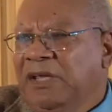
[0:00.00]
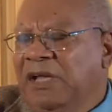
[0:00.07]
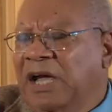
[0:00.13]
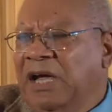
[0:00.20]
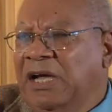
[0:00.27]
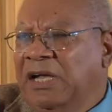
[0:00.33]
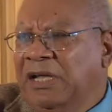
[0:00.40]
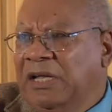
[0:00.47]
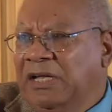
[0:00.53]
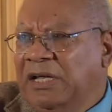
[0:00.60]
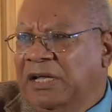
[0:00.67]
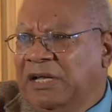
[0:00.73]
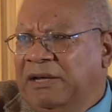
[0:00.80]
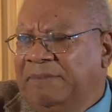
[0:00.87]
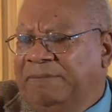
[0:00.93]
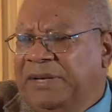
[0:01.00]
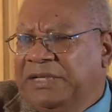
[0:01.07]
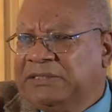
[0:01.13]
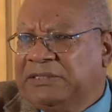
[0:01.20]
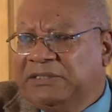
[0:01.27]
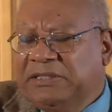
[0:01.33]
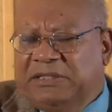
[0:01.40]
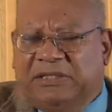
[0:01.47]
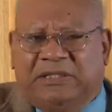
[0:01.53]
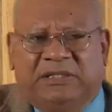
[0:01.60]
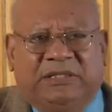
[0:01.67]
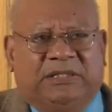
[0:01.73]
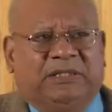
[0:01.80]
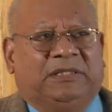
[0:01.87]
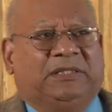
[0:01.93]
Uh, but uh,
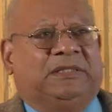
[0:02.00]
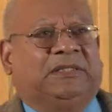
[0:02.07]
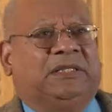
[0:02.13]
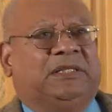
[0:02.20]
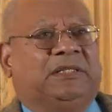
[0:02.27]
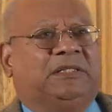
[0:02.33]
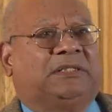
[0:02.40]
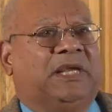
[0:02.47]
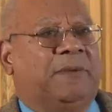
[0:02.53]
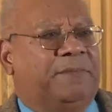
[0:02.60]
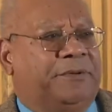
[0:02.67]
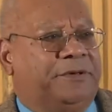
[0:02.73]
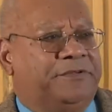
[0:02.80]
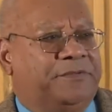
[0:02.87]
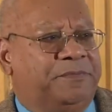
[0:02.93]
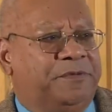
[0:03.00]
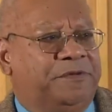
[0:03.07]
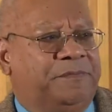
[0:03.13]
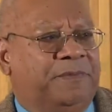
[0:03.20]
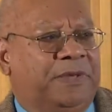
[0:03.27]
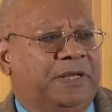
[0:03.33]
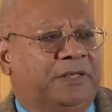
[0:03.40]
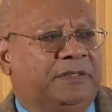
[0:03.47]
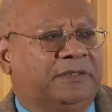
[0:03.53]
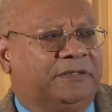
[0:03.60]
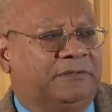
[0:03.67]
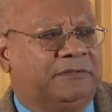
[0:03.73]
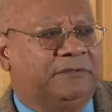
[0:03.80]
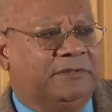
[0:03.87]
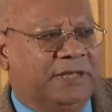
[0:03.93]
the temperance movement
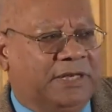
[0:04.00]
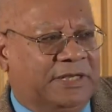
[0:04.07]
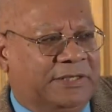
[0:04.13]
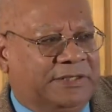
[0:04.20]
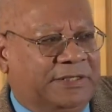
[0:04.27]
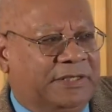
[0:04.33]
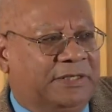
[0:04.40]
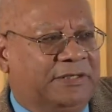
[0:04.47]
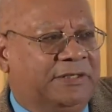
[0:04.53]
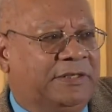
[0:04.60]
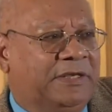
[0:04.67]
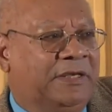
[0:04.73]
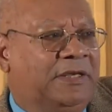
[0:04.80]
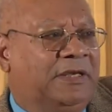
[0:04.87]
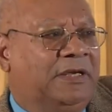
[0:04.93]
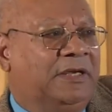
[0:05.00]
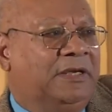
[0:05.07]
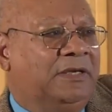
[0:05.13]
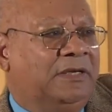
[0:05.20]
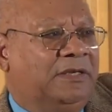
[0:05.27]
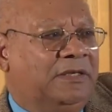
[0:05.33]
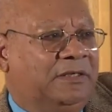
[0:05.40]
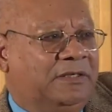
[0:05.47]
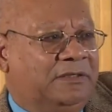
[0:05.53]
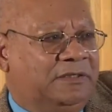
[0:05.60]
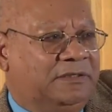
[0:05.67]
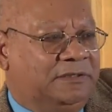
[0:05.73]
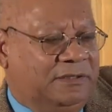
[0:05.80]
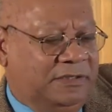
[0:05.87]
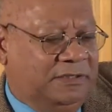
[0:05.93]
really did
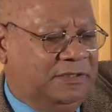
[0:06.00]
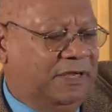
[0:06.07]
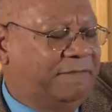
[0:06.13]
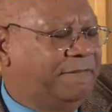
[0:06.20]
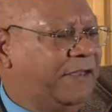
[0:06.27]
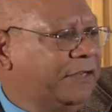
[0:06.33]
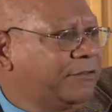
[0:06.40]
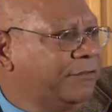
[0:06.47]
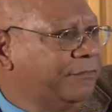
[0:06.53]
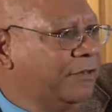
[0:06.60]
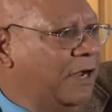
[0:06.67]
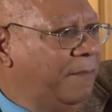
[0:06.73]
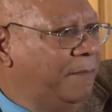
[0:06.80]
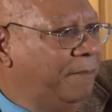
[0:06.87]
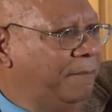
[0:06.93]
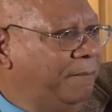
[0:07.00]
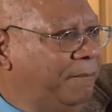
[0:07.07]
uh, affect rum,